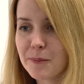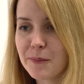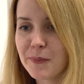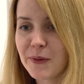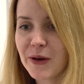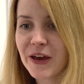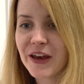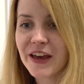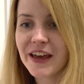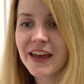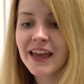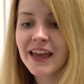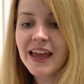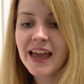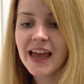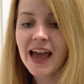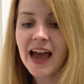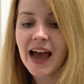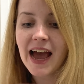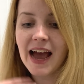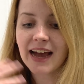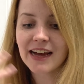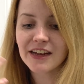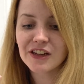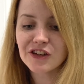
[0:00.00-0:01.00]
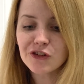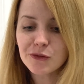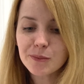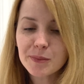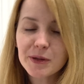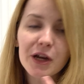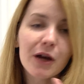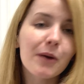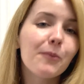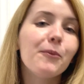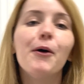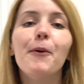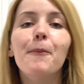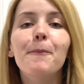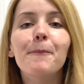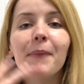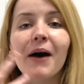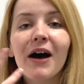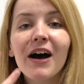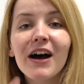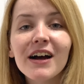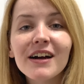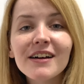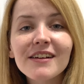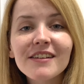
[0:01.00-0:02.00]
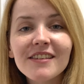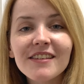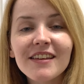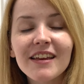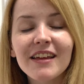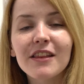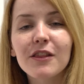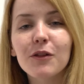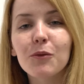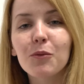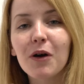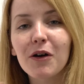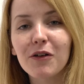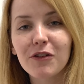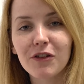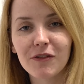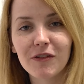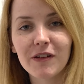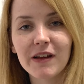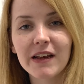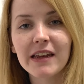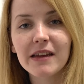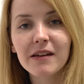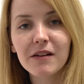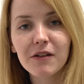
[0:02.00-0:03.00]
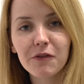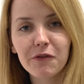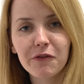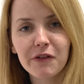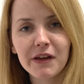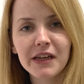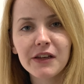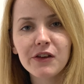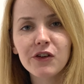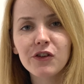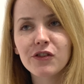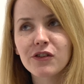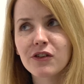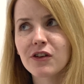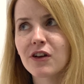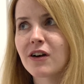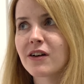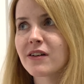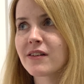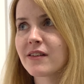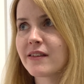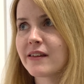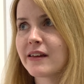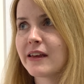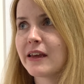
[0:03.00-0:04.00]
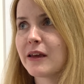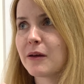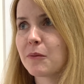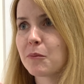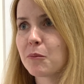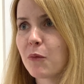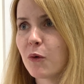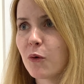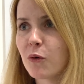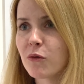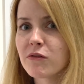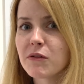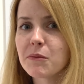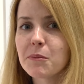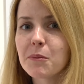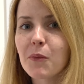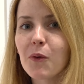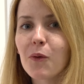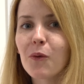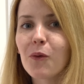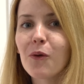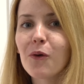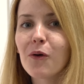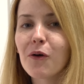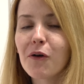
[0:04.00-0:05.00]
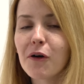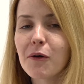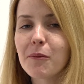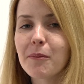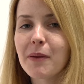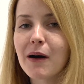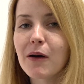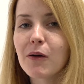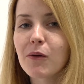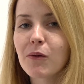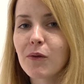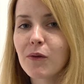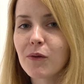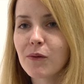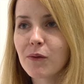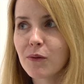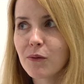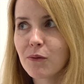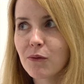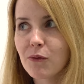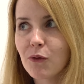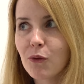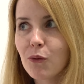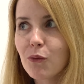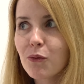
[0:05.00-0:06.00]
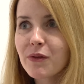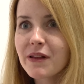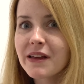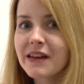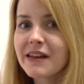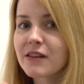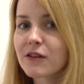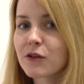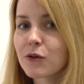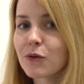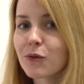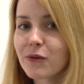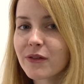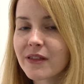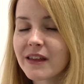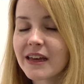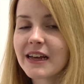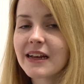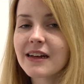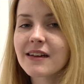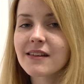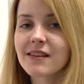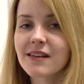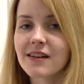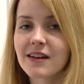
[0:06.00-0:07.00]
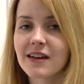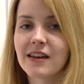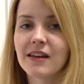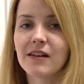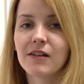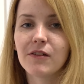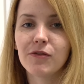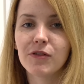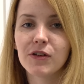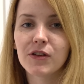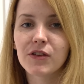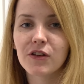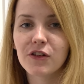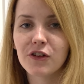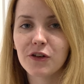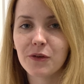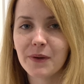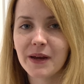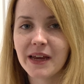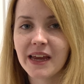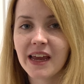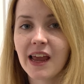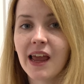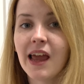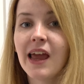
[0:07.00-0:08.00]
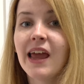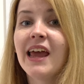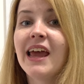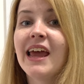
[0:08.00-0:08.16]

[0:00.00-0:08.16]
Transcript: But as you become immersed in the world of calligraphy and you start seeing more and more about all these cool things that calligraphers are doing,